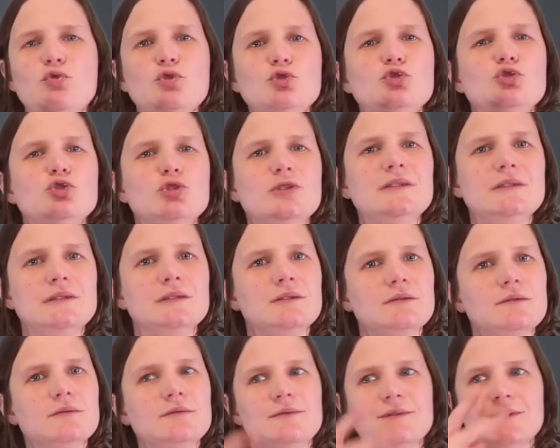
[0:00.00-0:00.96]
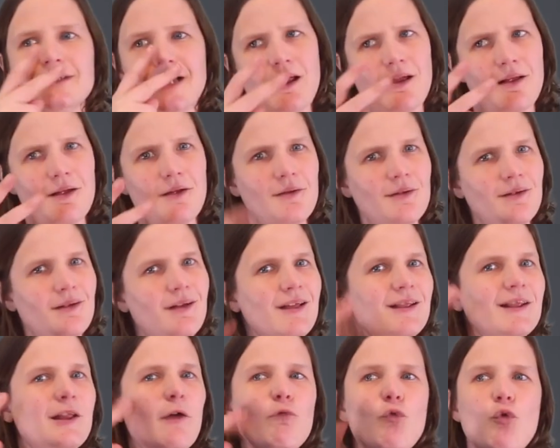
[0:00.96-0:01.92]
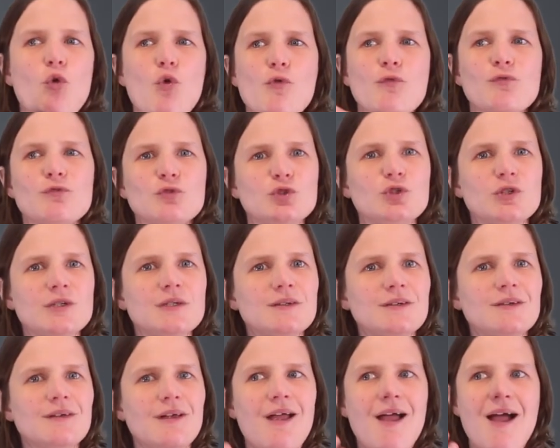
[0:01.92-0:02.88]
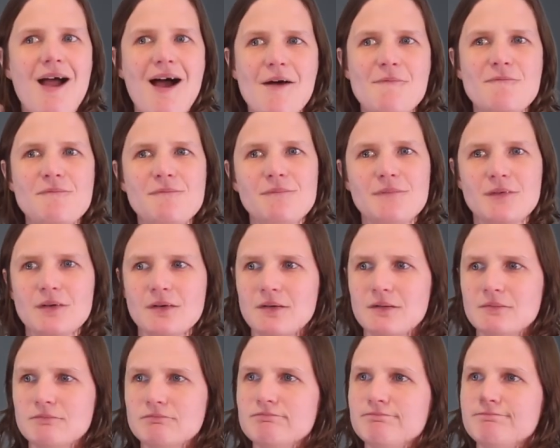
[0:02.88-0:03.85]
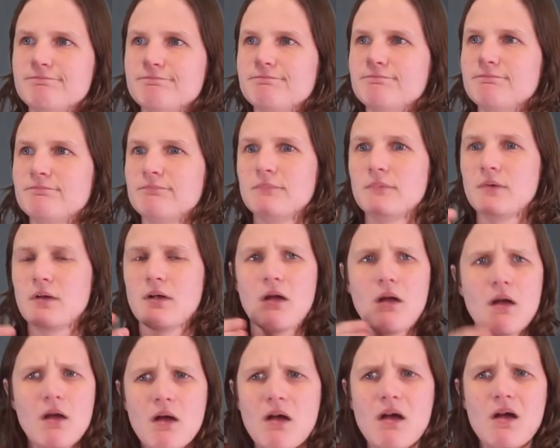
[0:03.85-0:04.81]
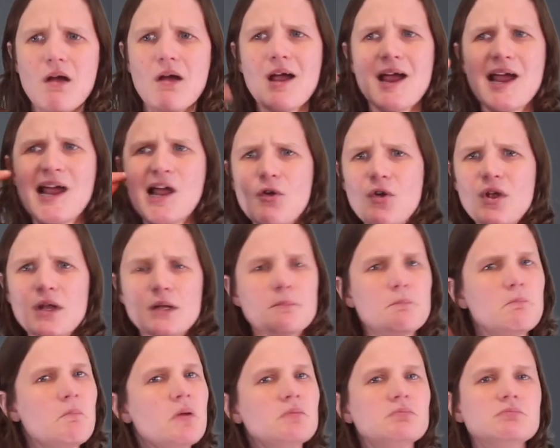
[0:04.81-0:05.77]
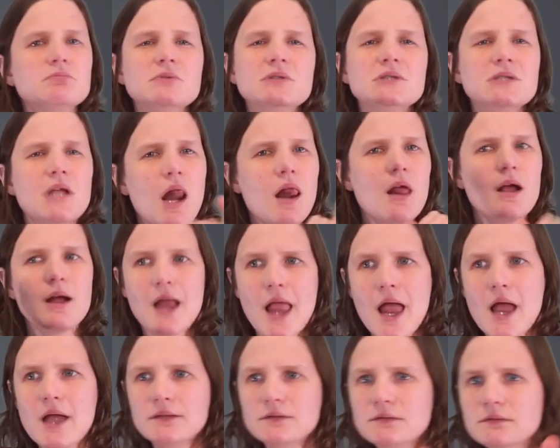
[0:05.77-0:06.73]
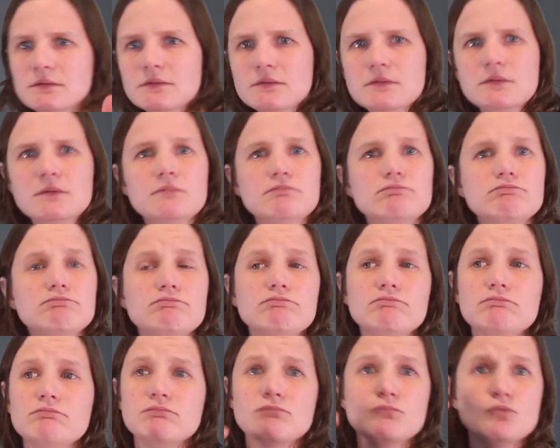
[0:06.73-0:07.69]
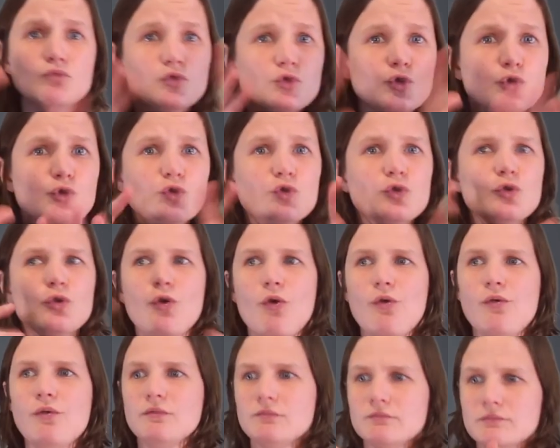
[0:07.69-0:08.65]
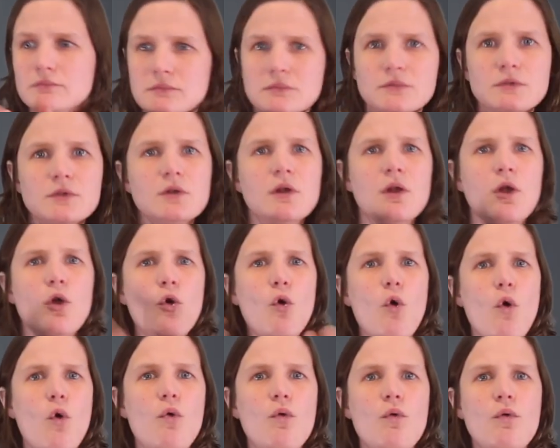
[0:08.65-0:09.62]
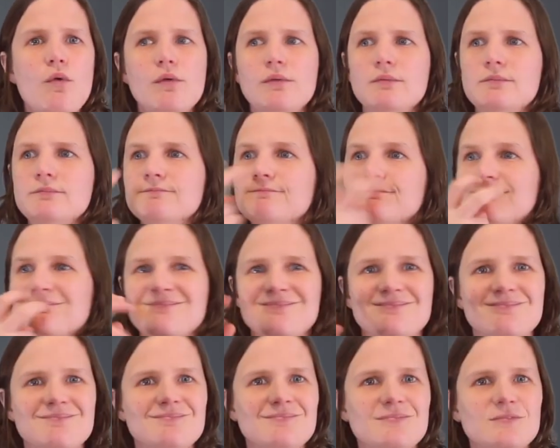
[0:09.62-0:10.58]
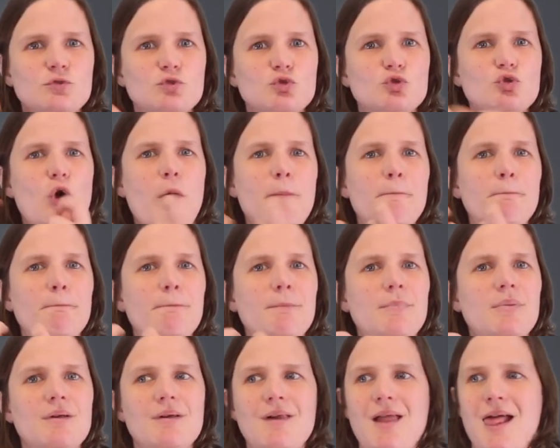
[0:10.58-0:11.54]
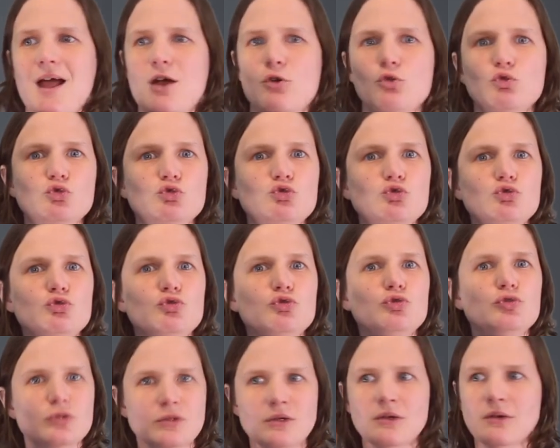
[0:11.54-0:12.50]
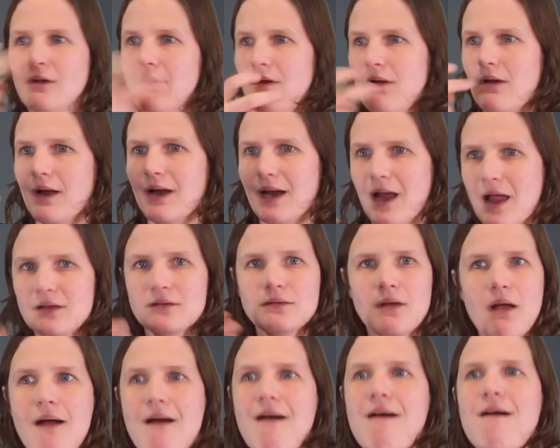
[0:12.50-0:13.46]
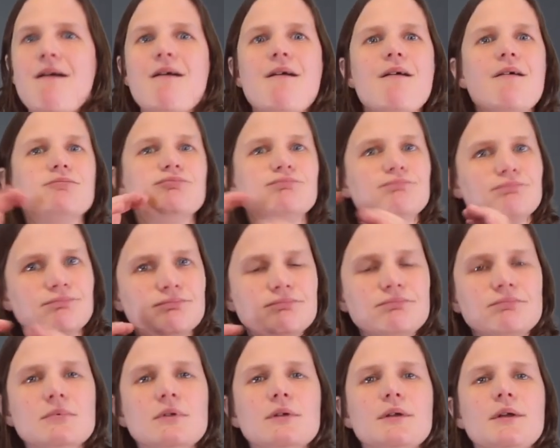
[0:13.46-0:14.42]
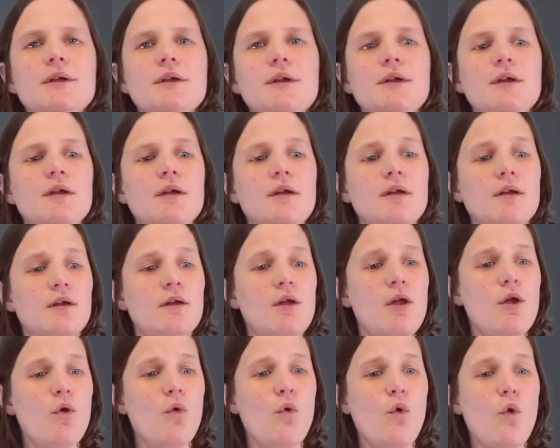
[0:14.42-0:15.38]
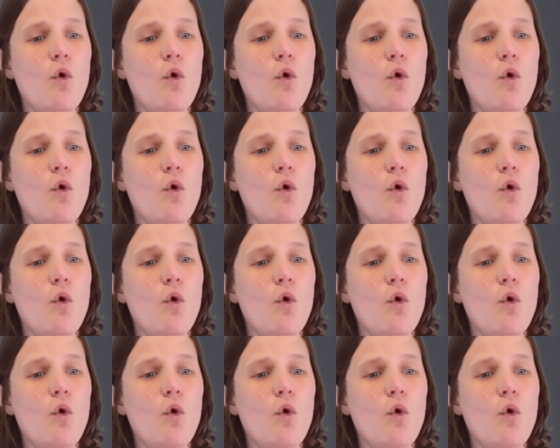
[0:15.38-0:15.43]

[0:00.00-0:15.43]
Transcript: in terms of refugees' language use, you see that they can encounter barriers with communication with hearing people, but they have a range of strategies that they use to overcome these, such as gesture, writing notes, or using mouthings from their tribal languages.